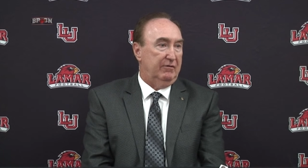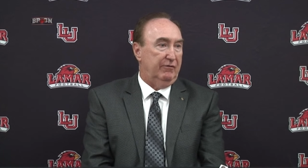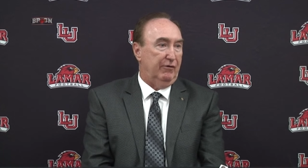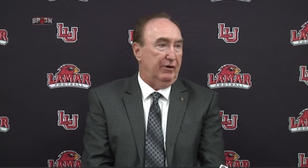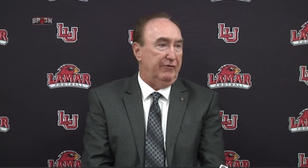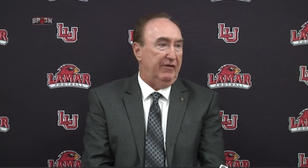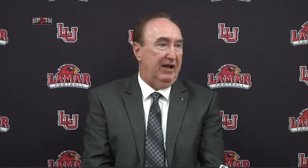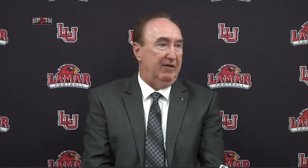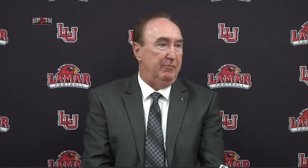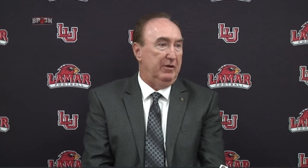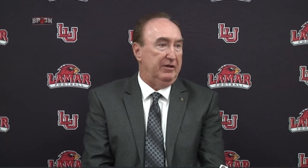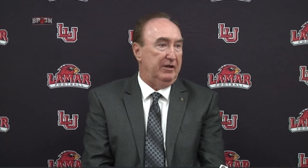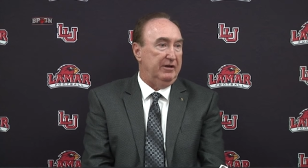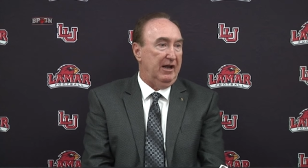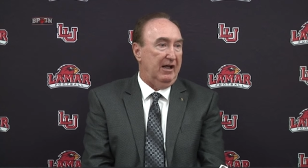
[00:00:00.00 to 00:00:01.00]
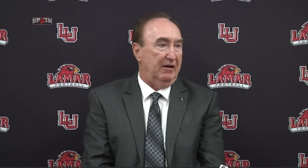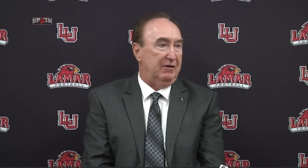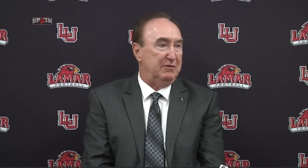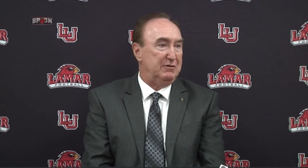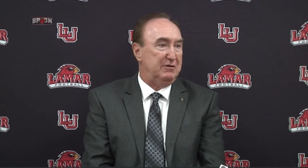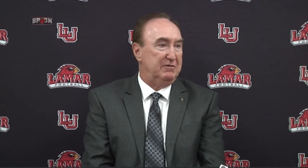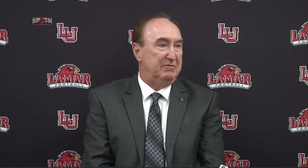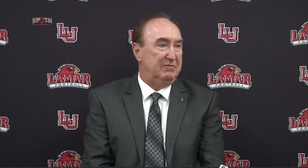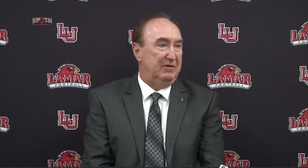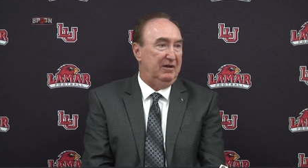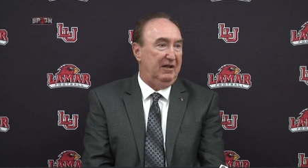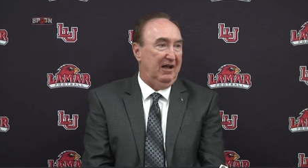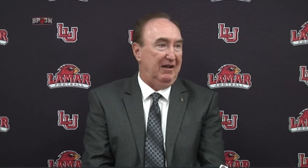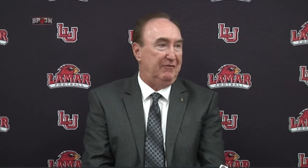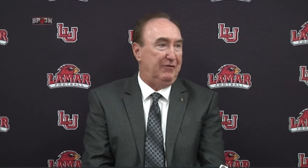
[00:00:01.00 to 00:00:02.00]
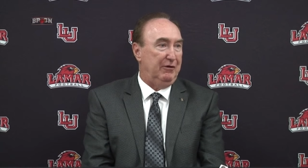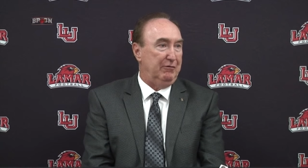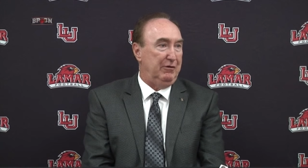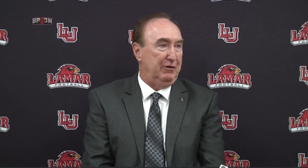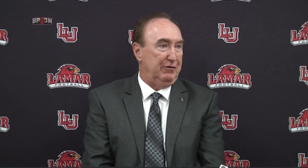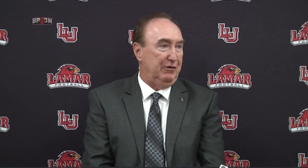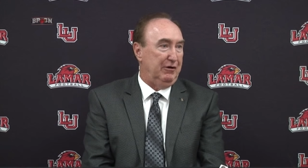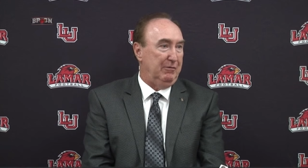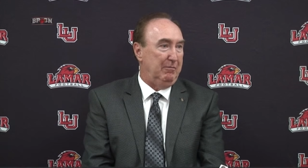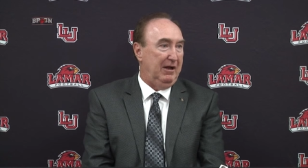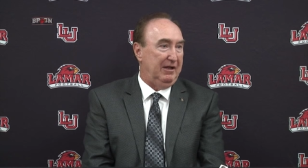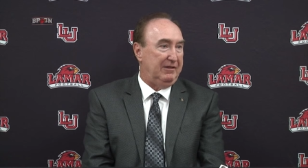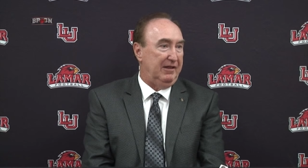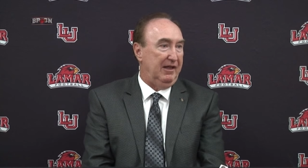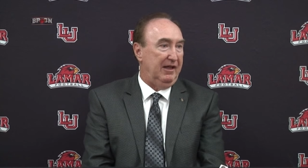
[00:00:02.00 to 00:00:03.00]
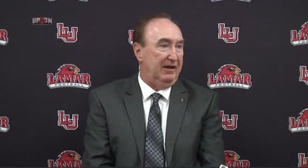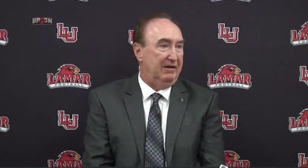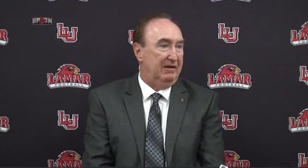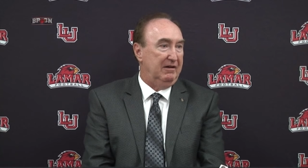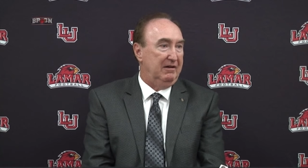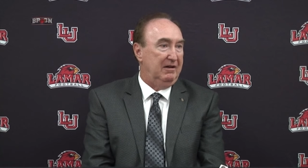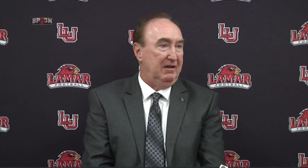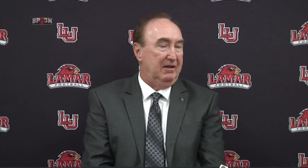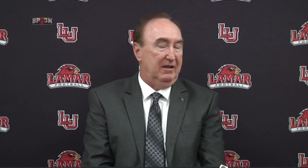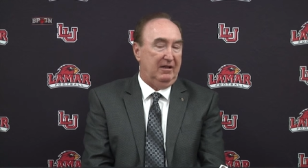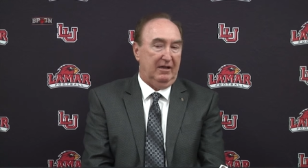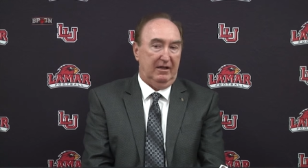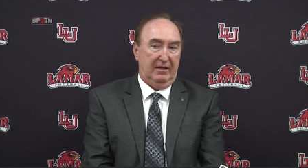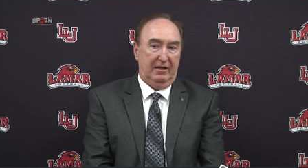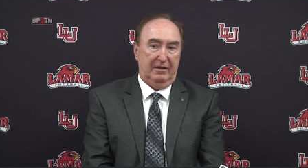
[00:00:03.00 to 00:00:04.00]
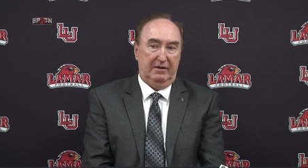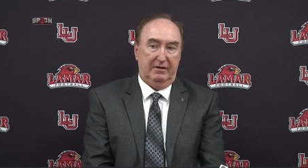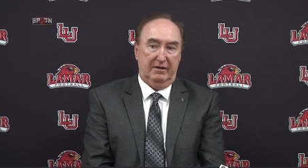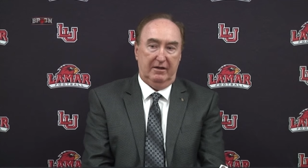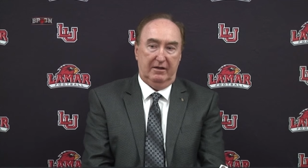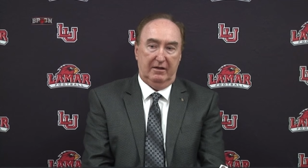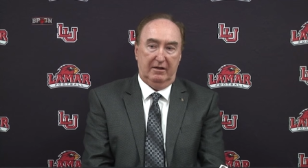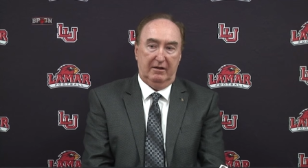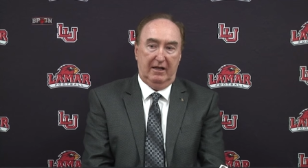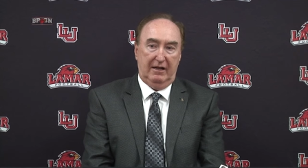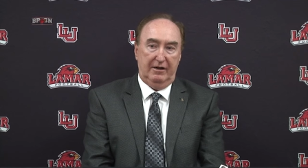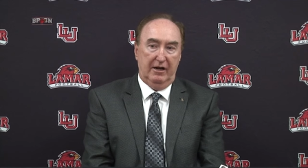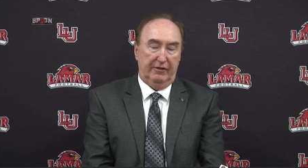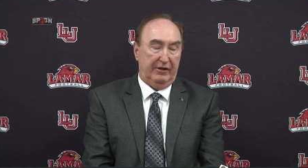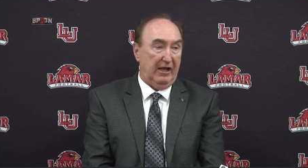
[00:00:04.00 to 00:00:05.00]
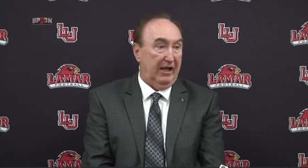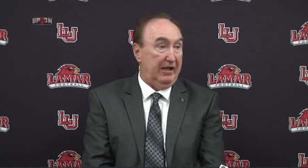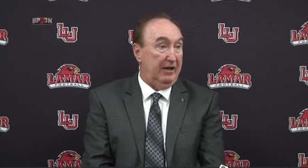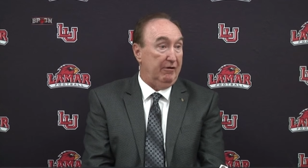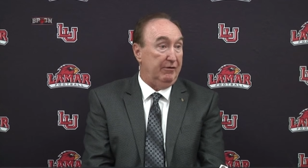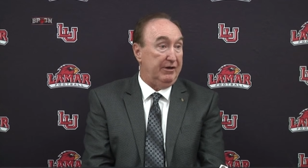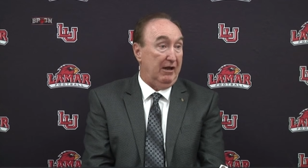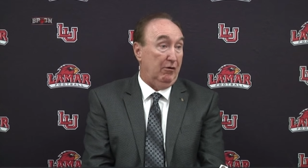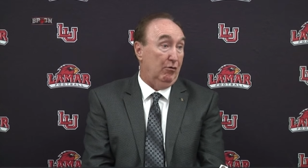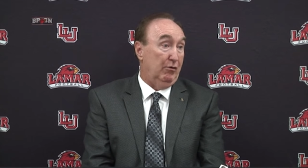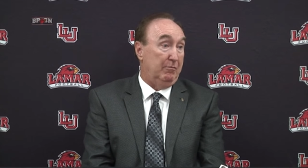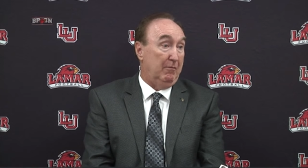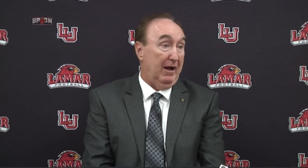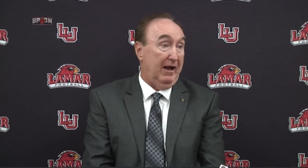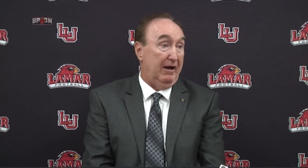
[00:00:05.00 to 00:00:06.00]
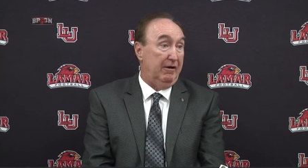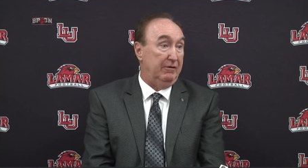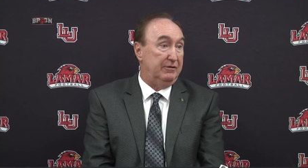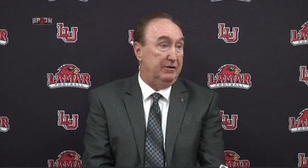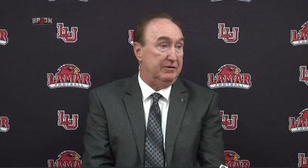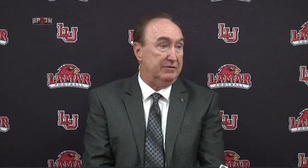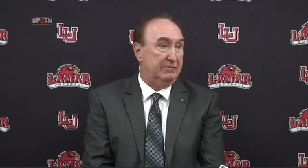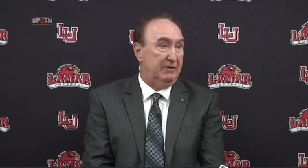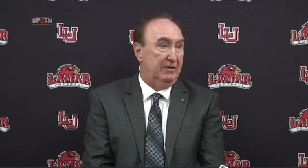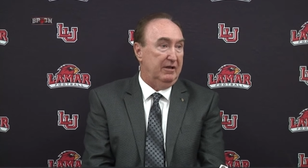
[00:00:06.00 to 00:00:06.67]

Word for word: $45 million. I felt real good about that. And uh, had another guy here in town, Owen Meyer, just